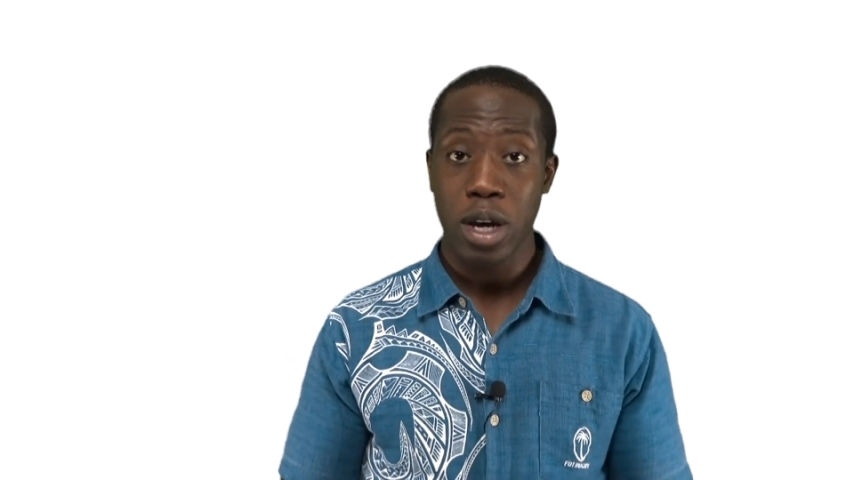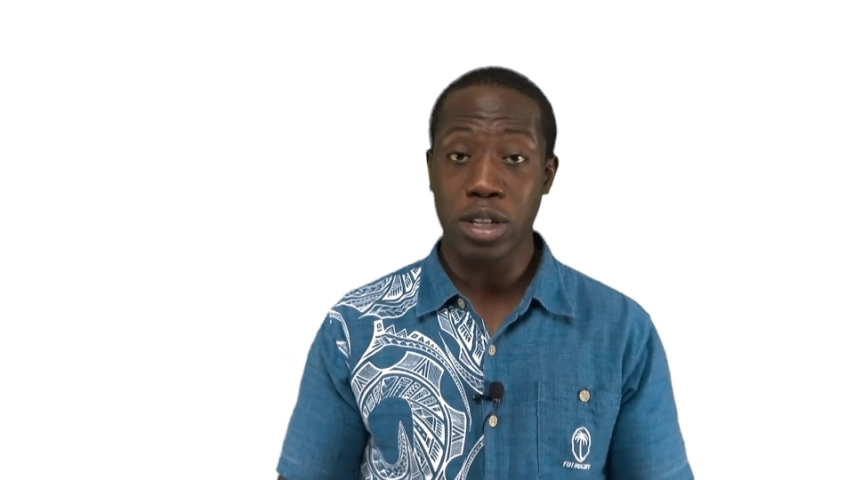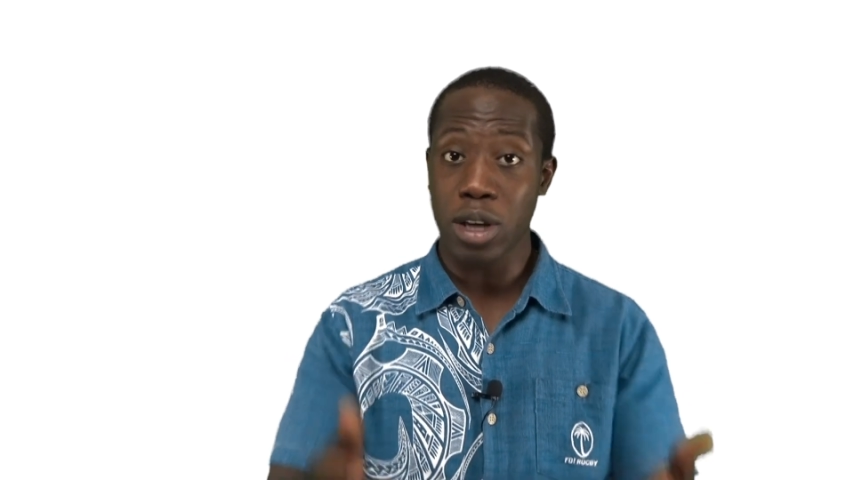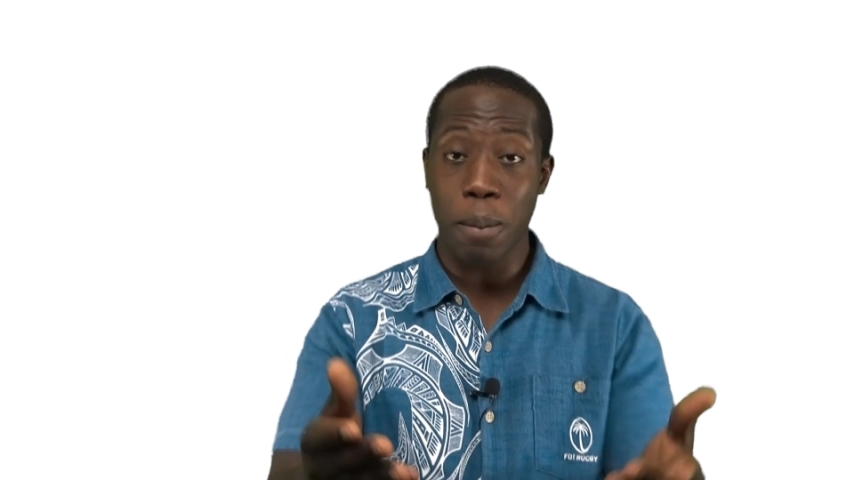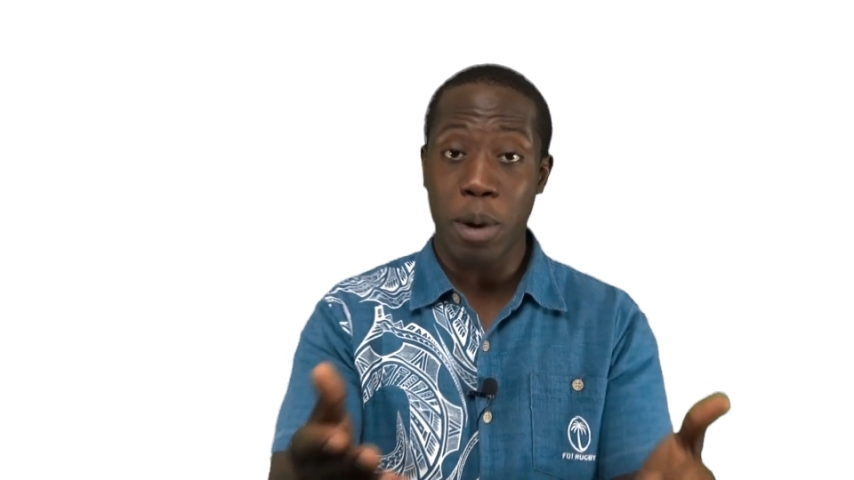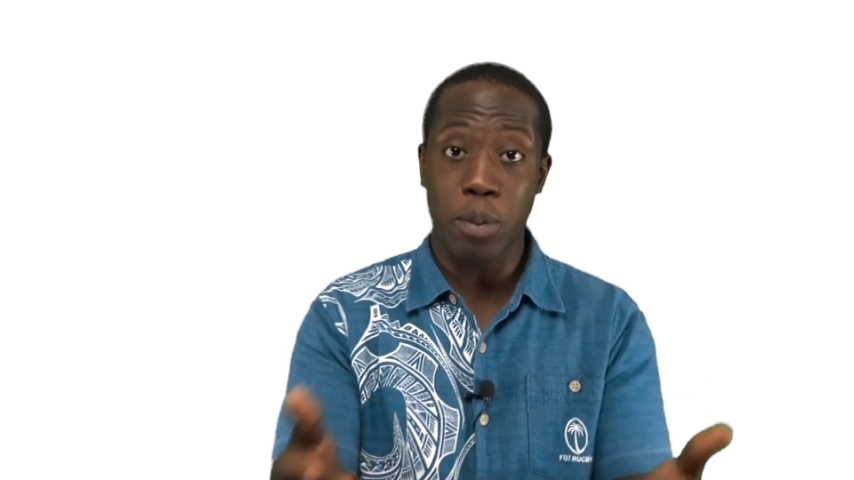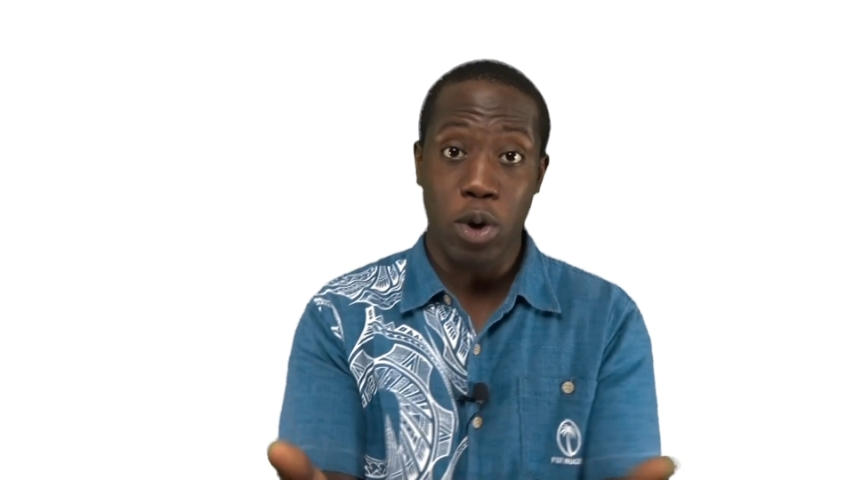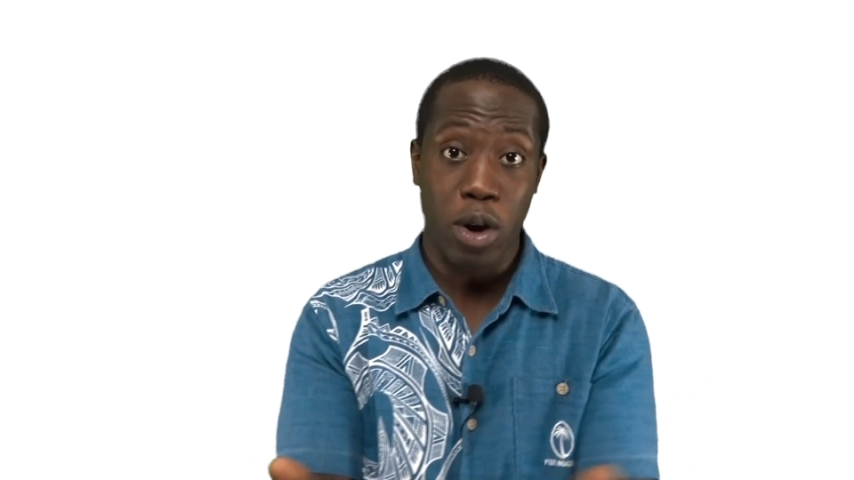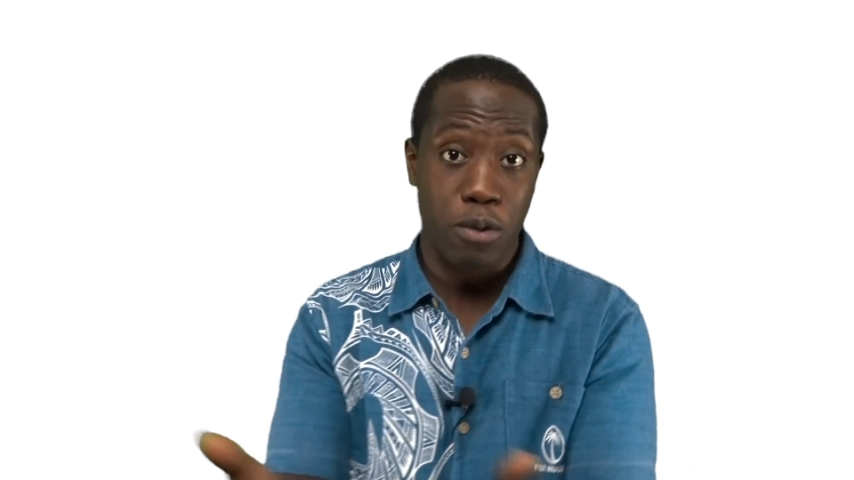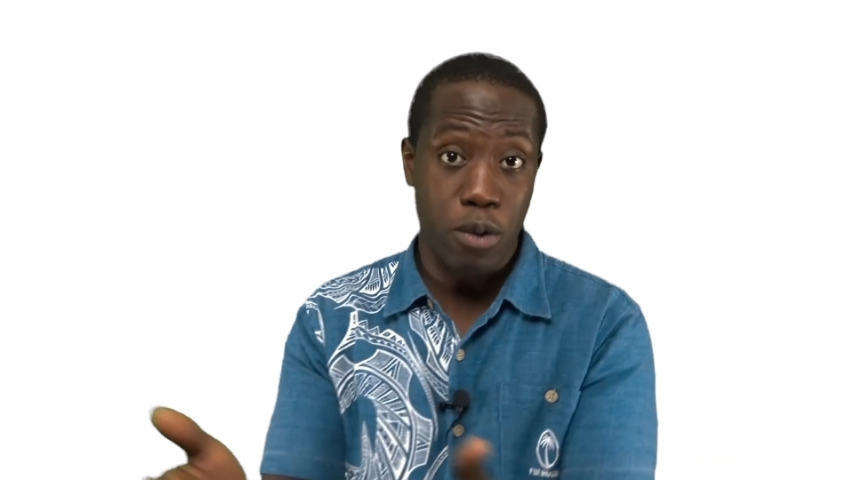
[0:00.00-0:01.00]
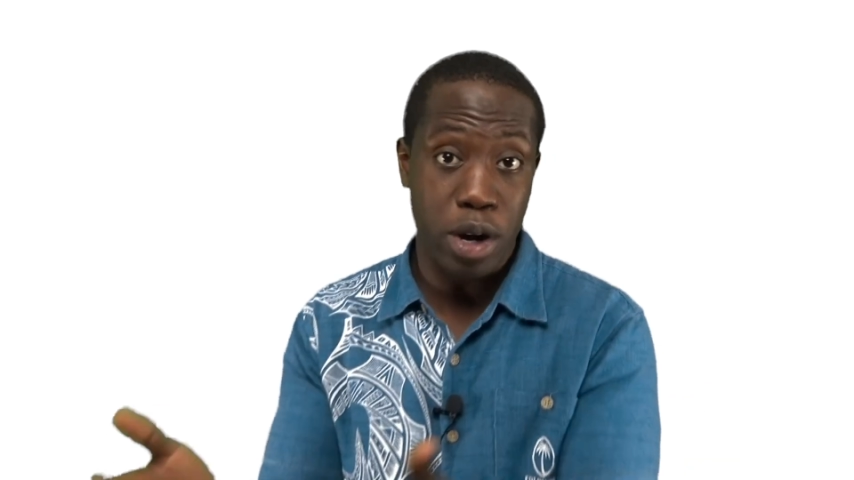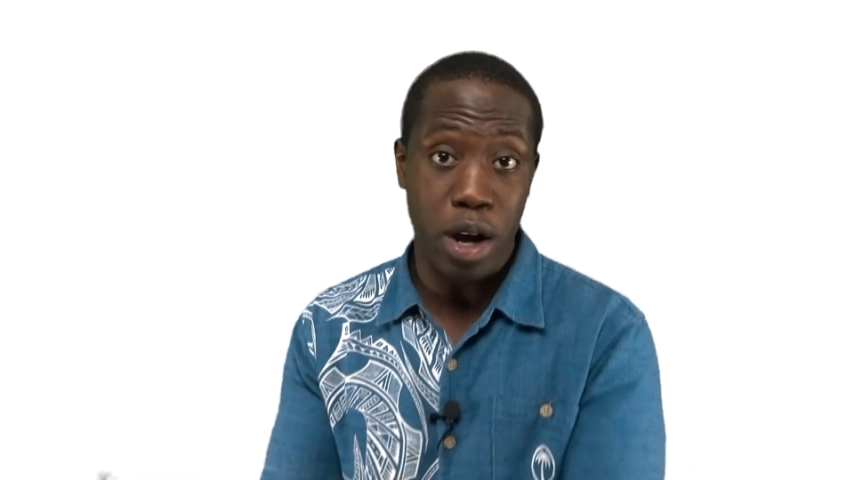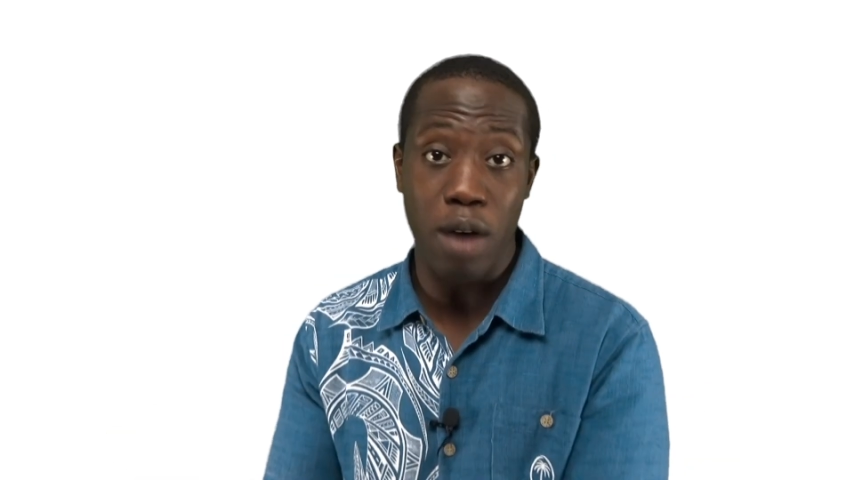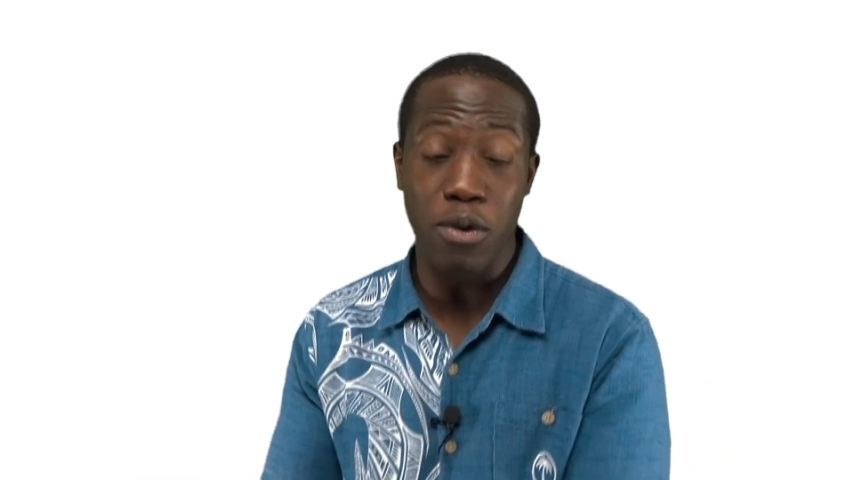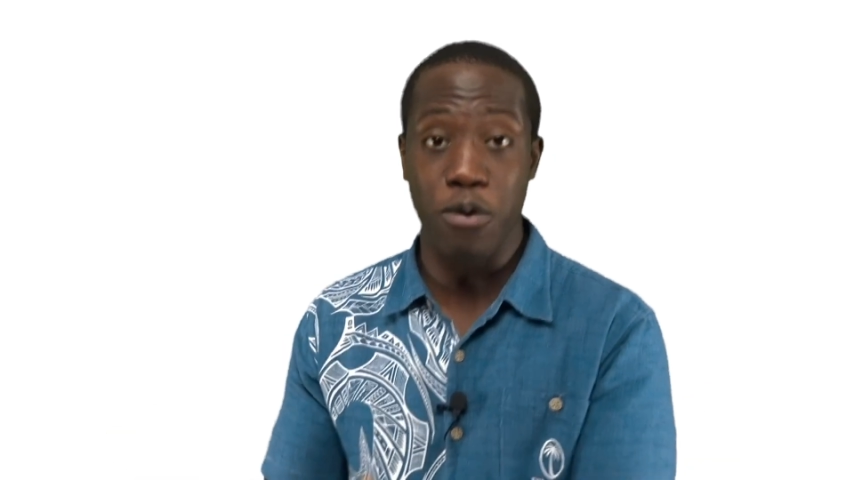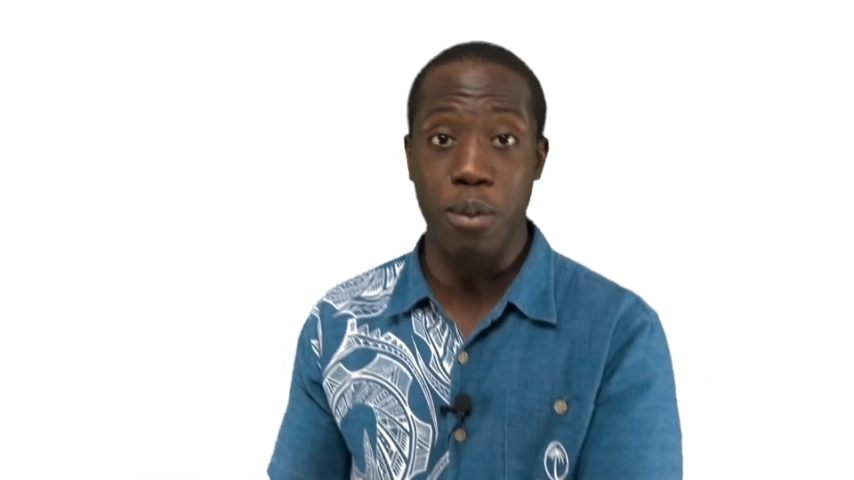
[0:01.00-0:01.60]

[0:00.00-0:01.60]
And some people don't even recover